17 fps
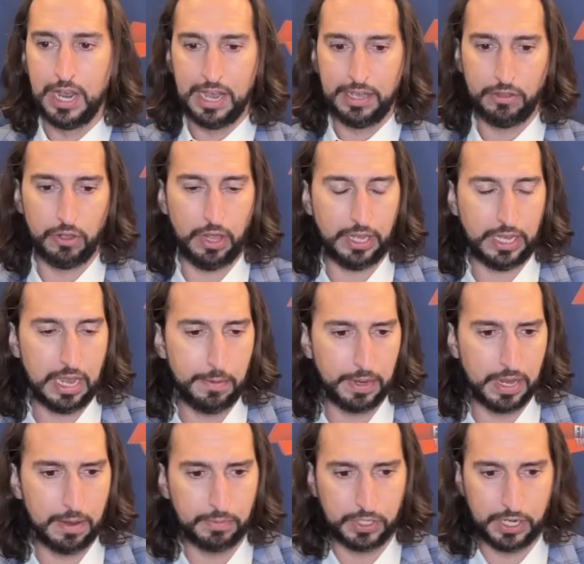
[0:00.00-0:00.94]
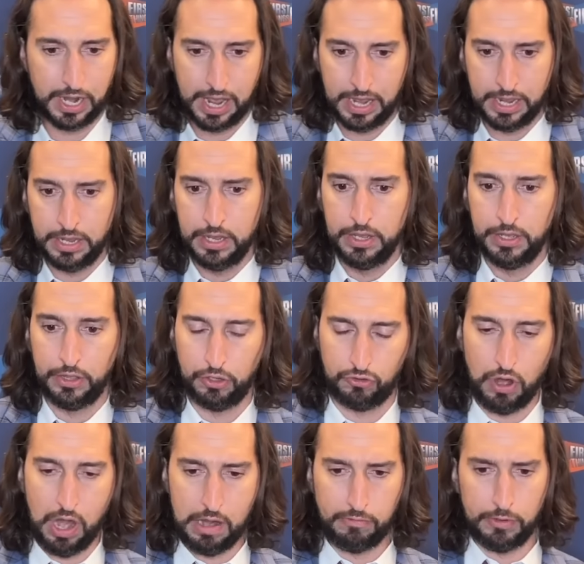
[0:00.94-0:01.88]
they're like, coming up today, the
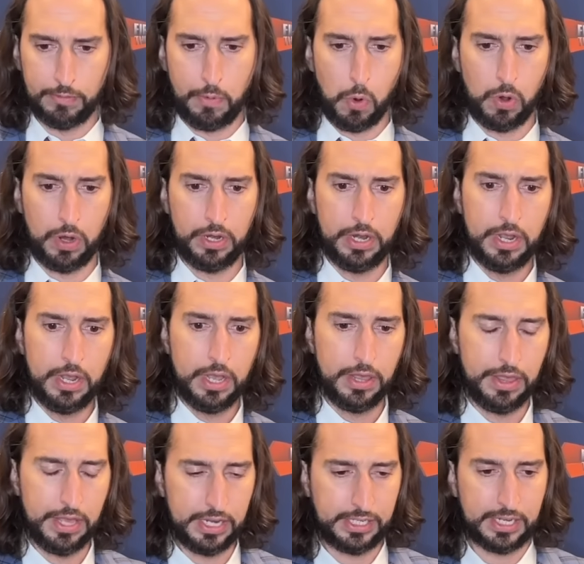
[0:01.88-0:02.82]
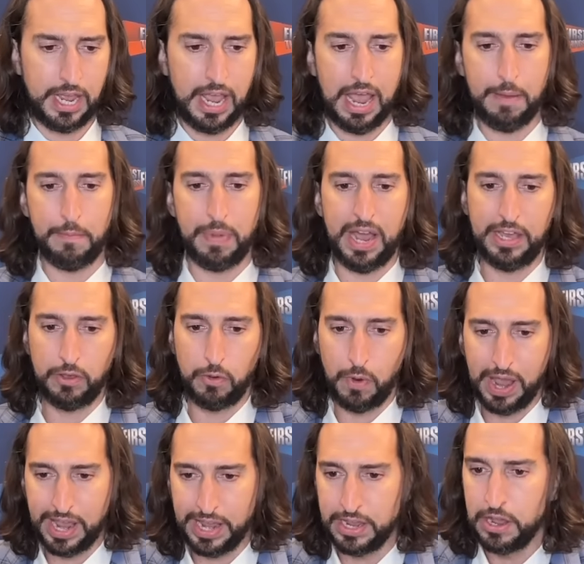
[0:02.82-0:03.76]
crime report, this, and by the
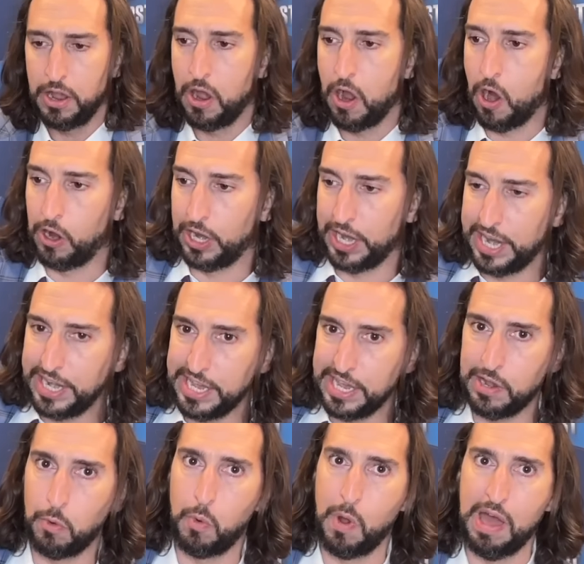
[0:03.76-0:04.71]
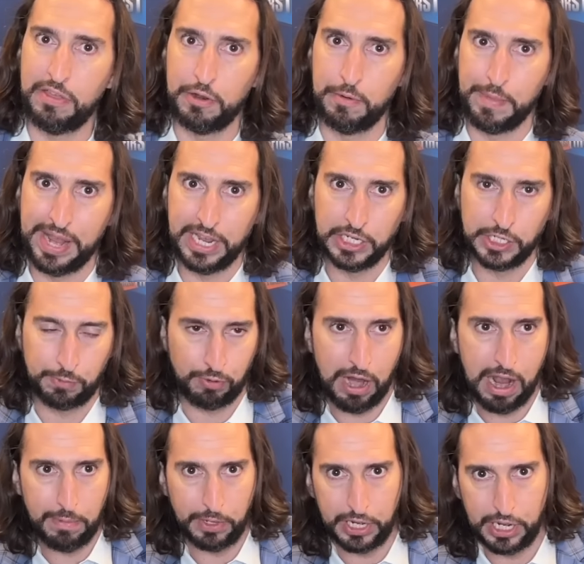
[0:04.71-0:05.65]
way, our idiot weatherman's
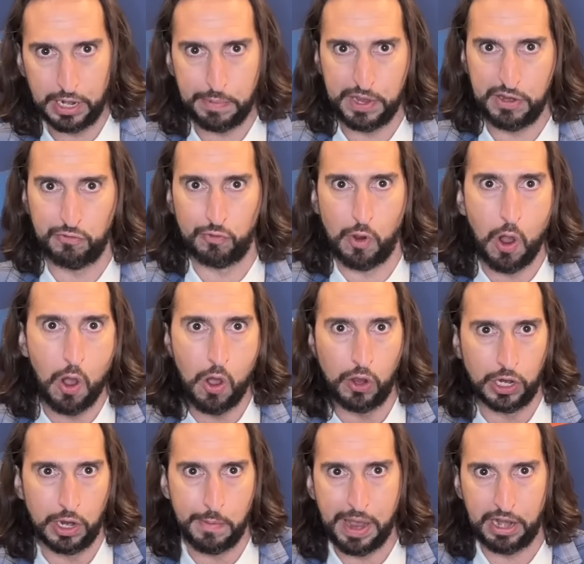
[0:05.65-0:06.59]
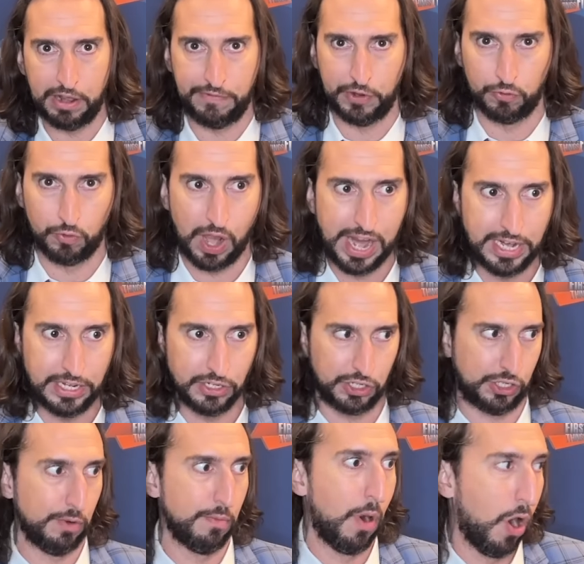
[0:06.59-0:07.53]
probably gonna be wrong about if it rains
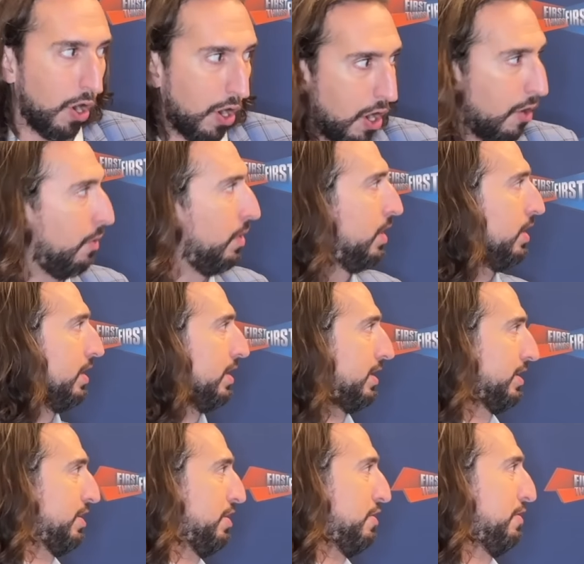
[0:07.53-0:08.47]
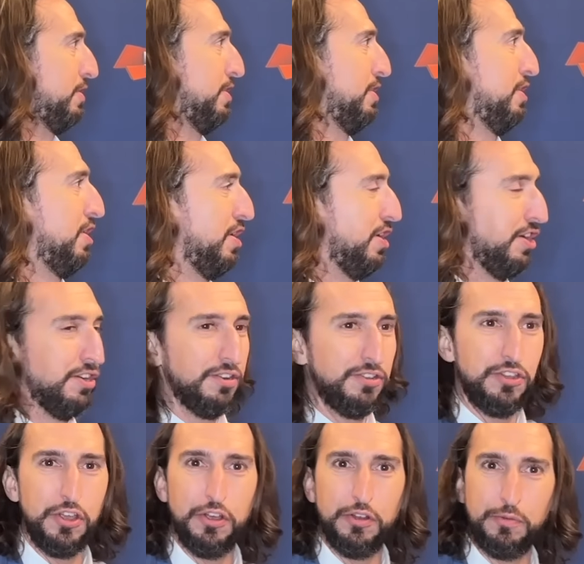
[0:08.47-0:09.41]
tomorrow. You'd,
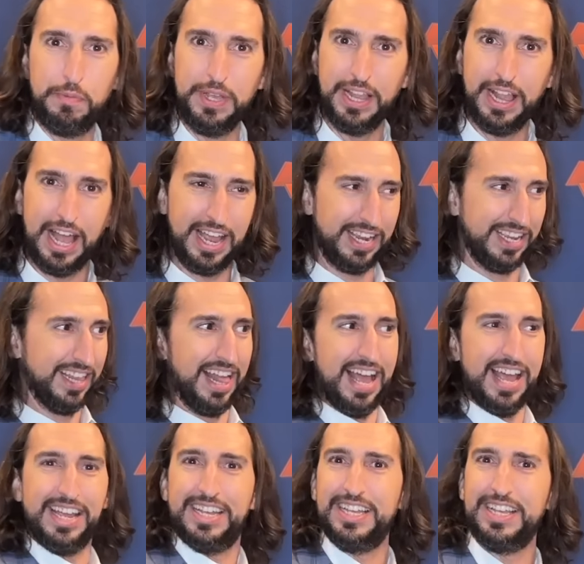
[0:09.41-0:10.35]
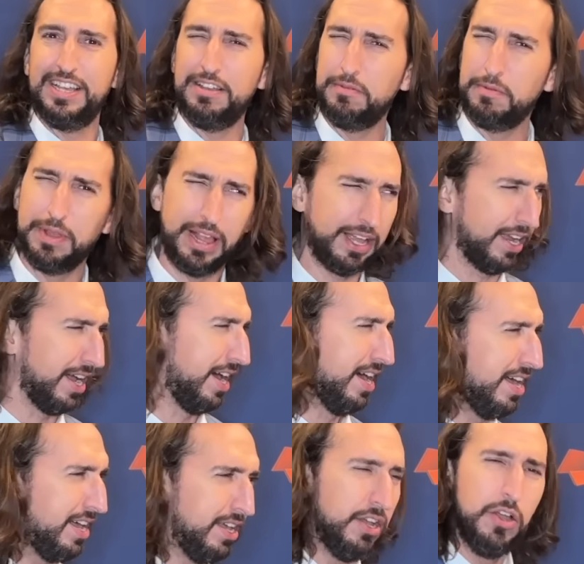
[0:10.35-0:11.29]
you'd be like, like, they'd be like,
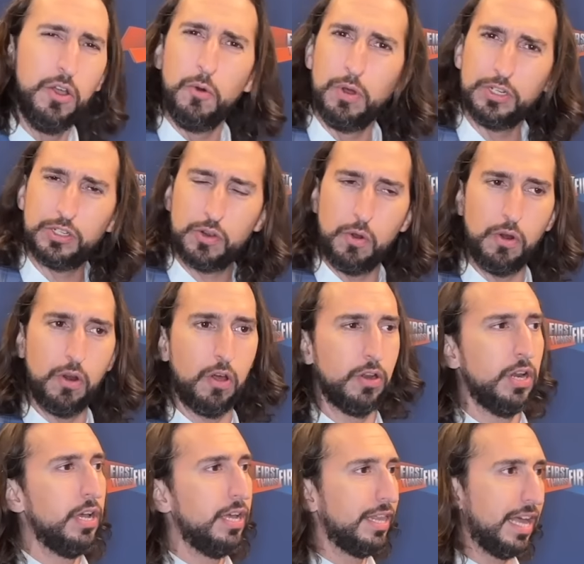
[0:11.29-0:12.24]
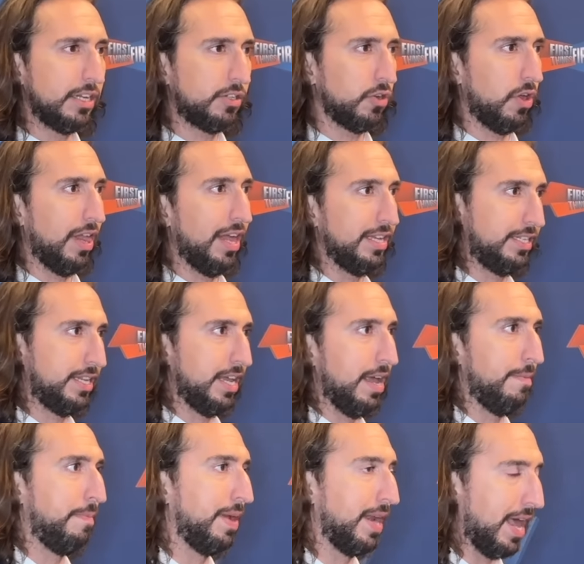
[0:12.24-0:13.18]
huh? What's going on? That's all I
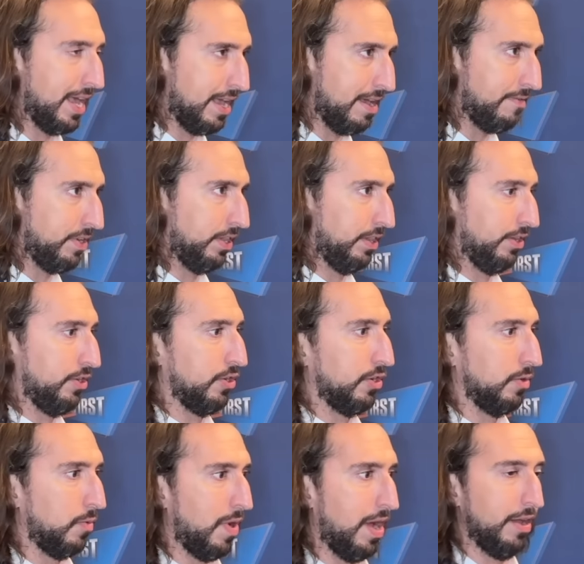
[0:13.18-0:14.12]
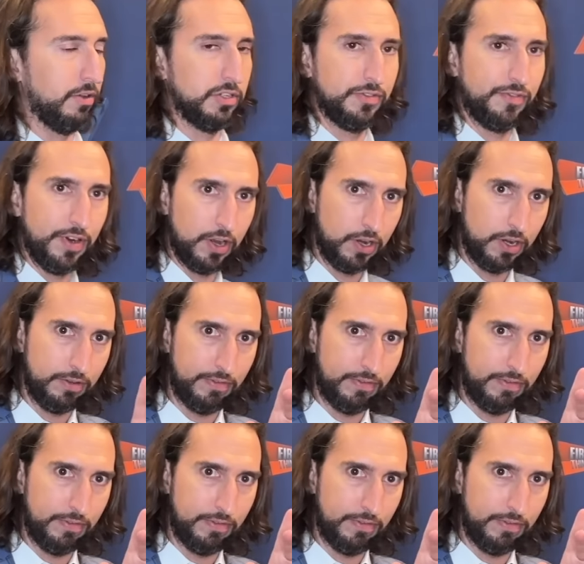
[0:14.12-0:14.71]
said, but I evidently hurt Wilde's very,